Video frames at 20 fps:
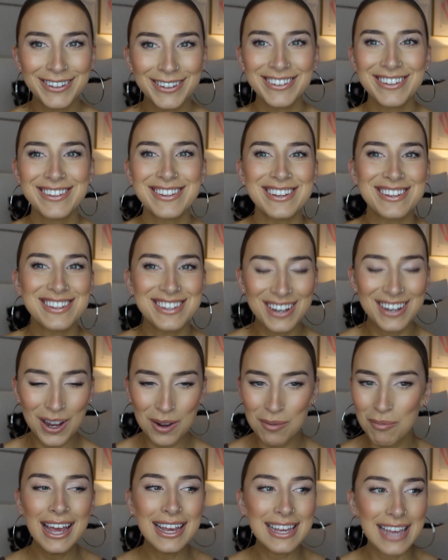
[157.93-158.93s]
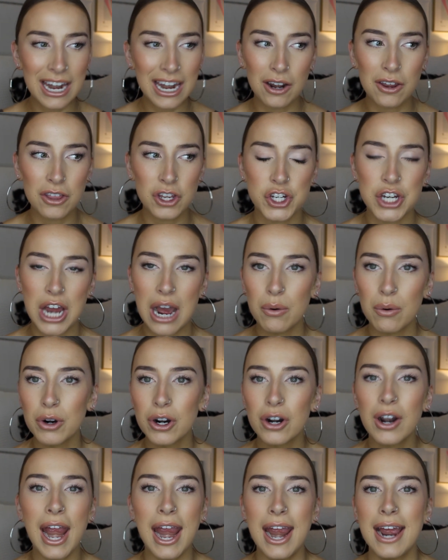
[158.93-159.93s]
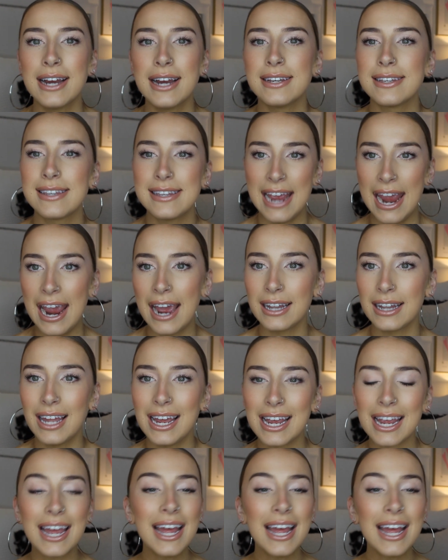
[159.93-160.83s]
system, get out of the shower and tan.